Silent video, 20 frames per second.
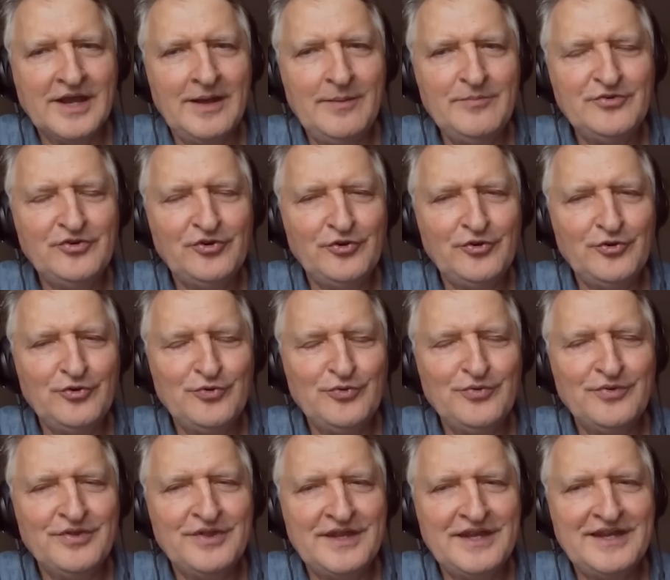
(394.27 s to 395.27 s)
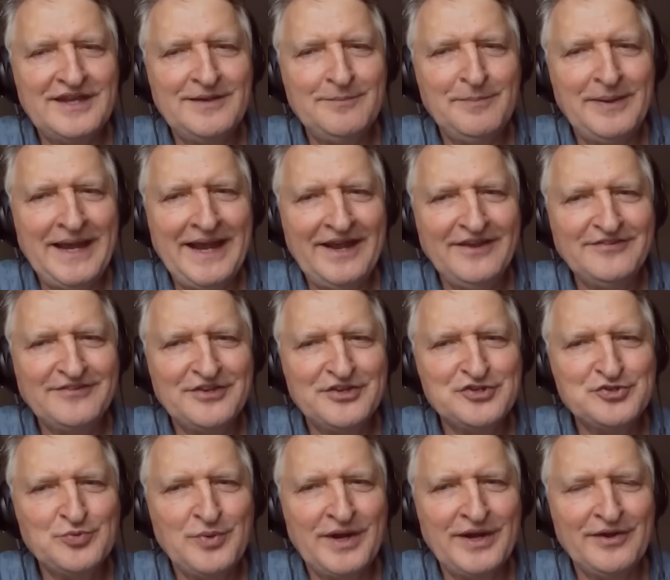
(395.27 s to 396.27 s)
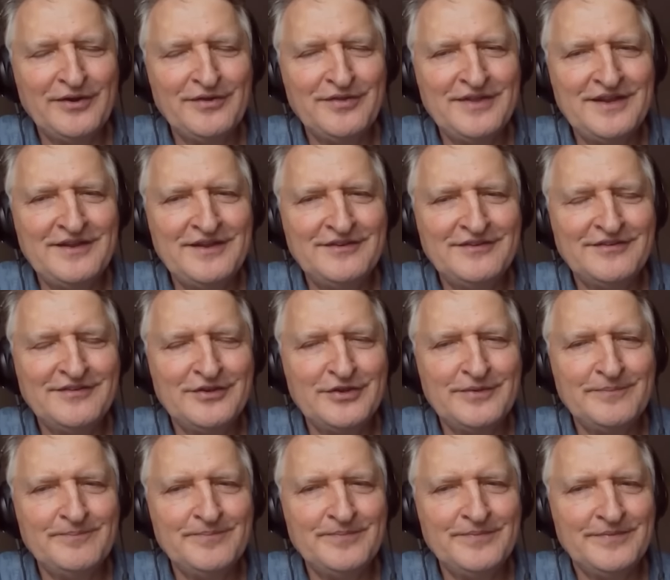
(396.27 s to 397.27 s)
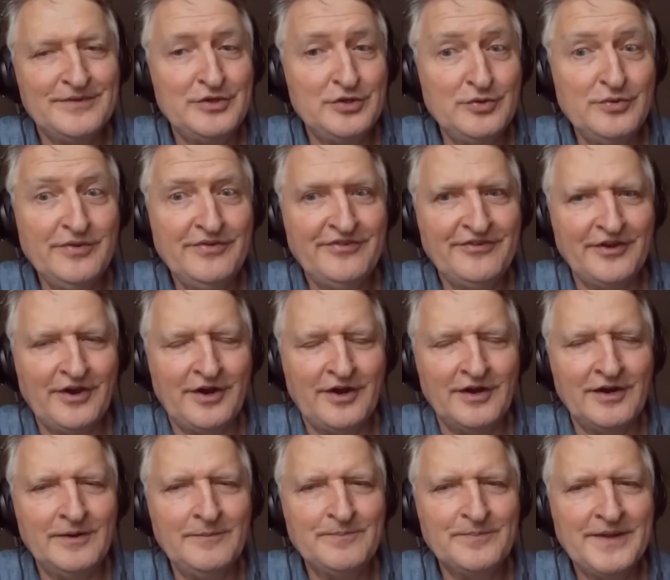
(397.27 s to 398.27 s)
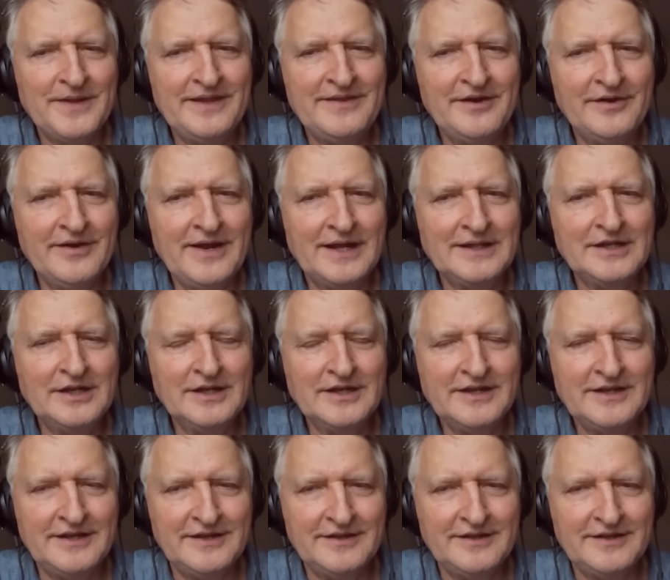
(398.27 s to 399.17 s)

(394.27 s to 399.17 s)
We come to the passage where these youths are, and they're not little